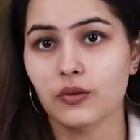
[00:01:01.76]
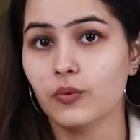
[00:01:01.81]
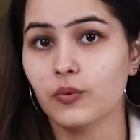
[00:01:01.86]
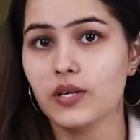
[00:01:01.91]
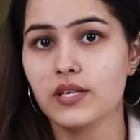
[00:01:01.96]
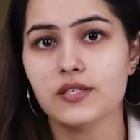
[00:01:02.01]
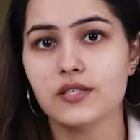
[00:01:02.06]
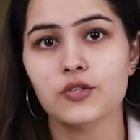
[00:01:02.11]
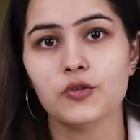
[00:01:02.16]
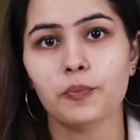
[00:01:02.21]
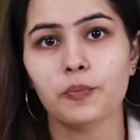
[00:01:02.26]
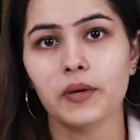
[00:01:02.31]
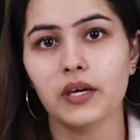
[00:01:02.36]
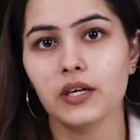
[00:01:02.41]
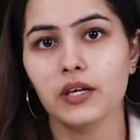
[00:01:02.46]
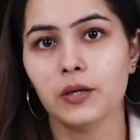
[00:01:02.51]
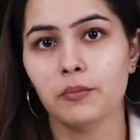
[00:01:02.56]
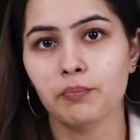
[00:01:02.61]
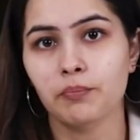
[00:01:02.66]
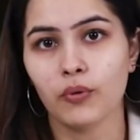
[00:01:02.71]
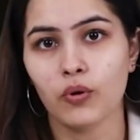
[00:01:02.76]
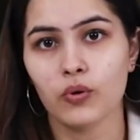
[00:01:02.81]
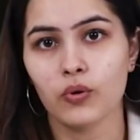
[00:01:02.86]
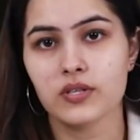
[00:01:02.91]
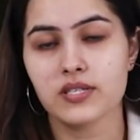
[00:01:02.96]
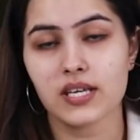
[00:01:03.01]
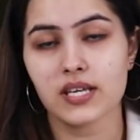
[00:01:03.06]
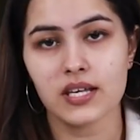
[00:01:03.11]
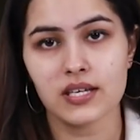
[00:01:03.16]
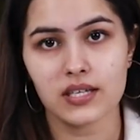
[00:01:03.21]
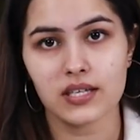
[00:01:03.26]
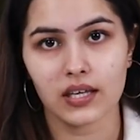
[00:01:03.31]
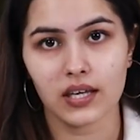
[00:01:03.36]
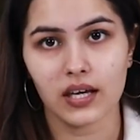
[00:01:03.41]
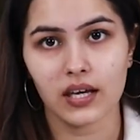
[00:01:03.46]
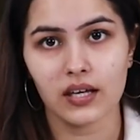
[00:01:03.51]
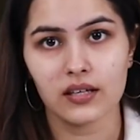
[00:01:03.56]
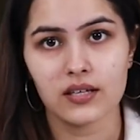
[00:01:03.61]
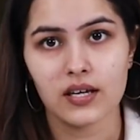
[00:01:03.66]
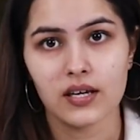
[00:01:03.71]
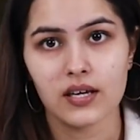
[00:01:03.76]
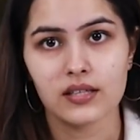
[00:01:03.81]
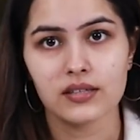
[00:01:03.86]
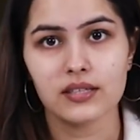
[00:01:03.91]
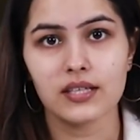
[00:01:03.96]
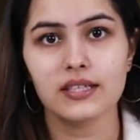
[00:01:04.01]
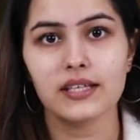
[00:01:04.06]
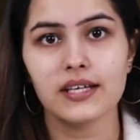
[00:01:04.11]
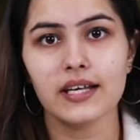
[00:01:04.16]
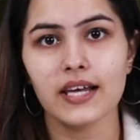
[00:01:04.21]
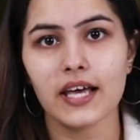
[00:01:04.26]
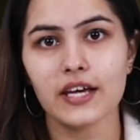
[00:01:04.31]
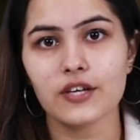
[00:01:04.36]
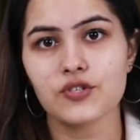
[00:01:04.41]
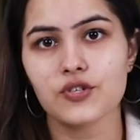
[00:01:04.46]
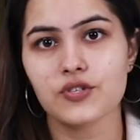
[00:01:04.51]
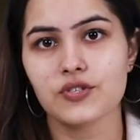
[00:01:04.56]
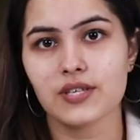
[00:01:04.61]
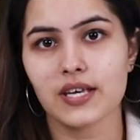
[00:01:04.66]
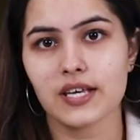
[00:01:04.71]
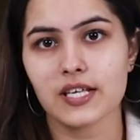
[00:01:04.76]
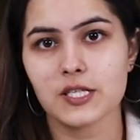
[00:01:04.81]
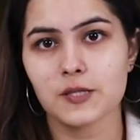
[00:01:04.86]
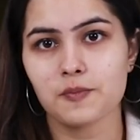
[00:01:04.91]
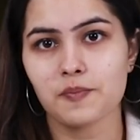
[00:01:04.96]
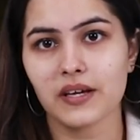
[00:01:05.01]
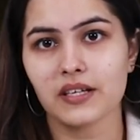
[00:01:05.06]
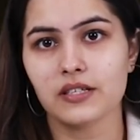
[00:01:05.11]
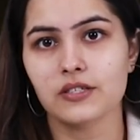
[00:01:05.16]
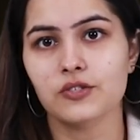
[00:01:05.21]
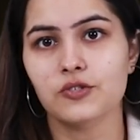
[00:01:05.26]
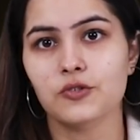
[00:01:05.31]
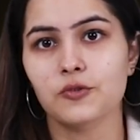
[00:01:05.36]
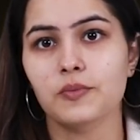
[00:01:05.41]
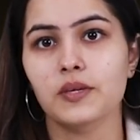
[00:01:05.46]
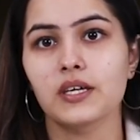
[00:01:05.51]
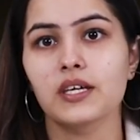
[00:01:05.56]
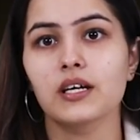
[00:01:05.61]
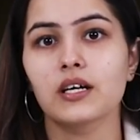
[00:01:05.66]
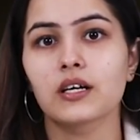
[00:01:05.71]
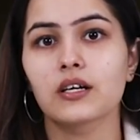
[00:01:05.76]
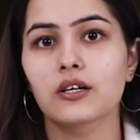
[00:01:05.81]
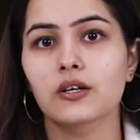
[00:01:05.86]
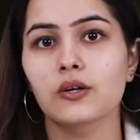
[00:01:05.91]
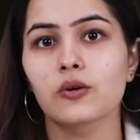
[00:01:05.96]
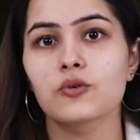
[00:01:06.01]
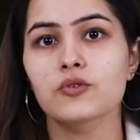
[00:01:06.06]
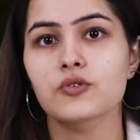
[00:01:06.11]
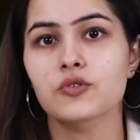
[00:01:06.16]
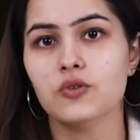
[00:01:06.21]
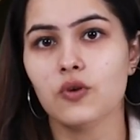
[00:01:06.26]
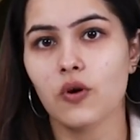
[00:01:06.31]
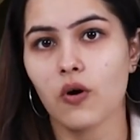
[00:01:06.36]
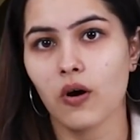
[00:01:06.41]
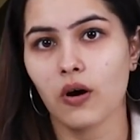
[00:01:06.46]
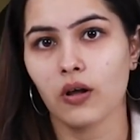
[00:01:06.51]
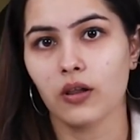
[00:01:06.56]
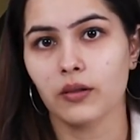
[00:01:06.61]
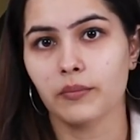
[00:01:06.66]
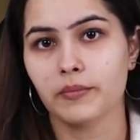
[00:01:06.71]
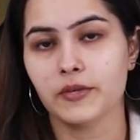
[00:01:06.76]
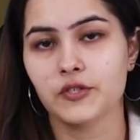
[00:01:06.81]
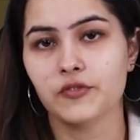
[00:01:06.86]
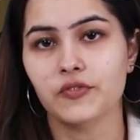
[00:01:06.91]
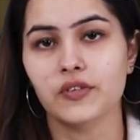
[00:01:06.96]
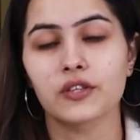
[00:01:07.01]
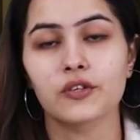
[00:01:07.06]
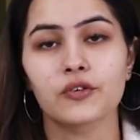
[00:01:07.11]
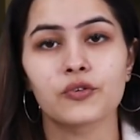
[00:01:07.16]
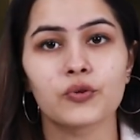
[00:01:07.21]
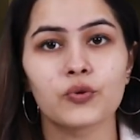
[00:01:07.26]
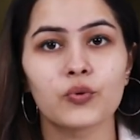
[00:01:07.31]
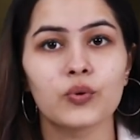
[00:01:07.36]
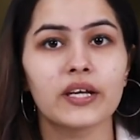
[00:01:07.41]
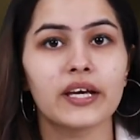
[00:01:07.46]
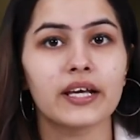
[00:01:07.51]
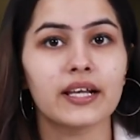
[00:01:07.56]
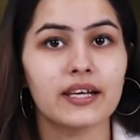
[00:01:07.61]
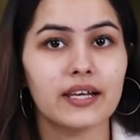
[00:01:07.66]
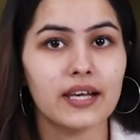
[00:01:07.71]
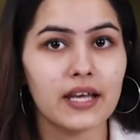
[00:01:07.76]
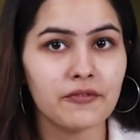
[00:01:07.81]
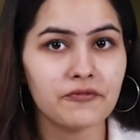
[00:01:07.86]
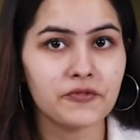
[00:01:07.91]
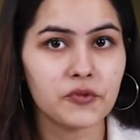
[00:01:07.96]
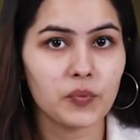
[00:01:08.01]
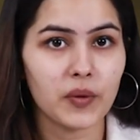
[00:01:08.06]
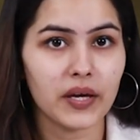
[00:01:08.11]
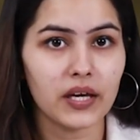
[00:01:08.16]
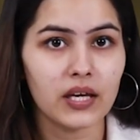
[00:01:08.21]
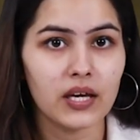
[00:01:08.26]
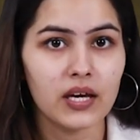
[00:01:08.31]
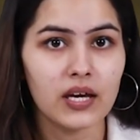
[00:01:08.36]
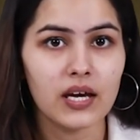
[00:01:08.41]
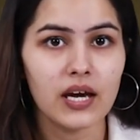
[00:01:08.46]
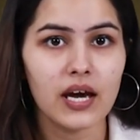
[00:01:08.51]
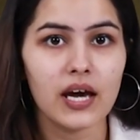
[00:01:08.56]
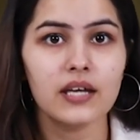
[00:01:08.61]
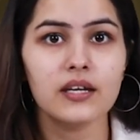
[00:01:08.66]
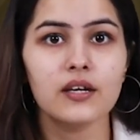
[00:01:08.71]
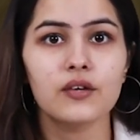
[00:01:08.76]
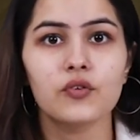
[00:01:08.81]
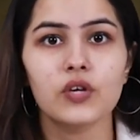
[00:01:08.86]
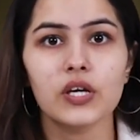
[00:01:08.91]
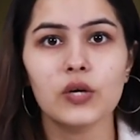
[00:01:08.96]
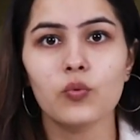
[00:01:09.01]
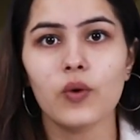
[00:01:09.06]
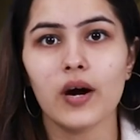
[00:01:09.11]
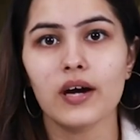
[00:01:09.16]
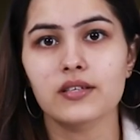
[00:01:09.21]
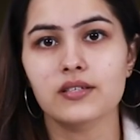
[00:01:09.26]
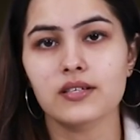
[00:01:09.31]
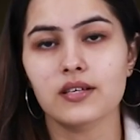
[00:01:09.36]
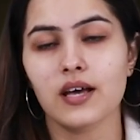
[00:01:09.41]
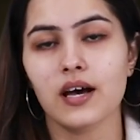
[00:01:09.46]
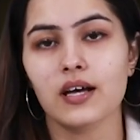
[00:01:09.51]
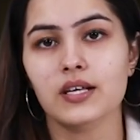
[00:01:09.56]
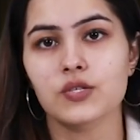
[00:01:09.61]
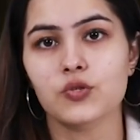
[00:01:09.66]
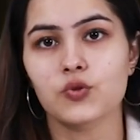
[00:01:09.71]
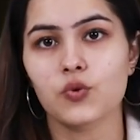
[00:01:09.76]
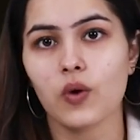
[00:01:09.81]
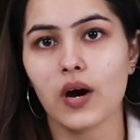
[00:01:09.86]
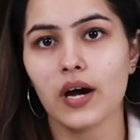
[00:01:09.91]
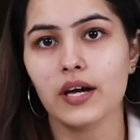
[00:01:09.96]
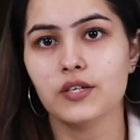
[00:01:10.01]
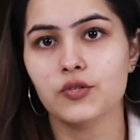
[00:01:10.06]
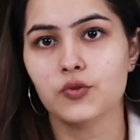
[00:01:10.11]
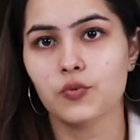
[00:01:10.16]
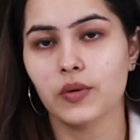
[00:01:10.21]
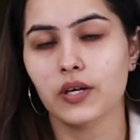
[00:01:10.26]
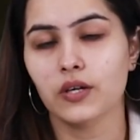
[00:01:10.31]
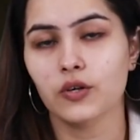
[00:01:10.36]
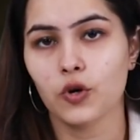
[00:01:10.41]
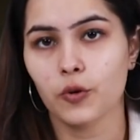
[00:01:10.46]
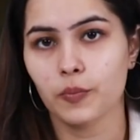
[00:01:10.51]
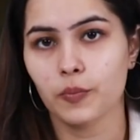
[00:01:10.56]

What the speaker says: The recent opinion polls indicate that the elections are expected to be a close call between the ruling left wing and a revitalized right wing